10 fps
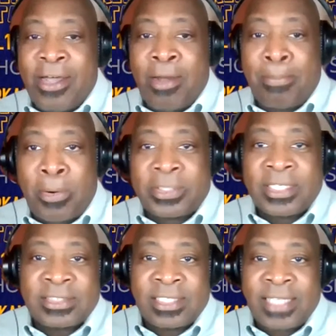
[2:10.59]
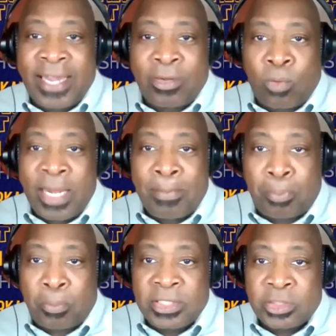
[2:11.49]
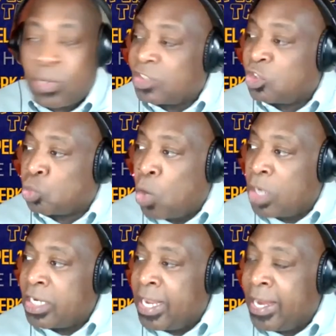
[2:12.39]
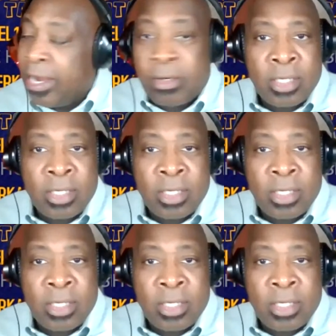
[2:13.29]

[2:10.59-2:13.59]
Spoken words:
Perkins, and that great preacher extraordinaire